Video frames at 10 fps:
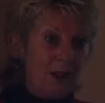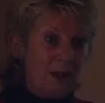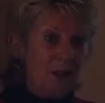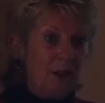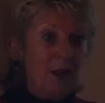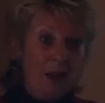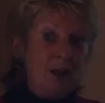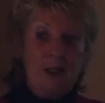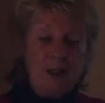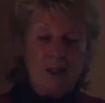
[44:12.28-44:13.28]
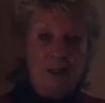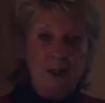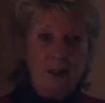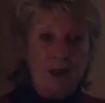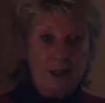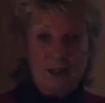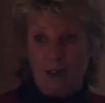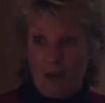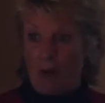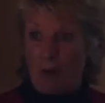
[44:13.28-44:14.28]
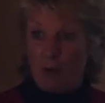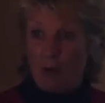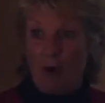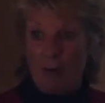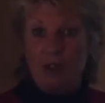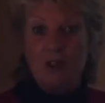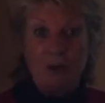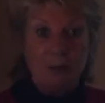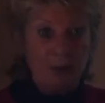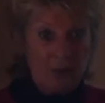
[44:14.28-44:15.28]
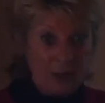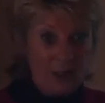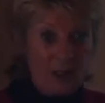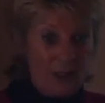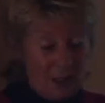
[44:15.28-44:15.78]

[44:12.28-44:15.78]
it, and I didn't know that was what I was doing, but he said,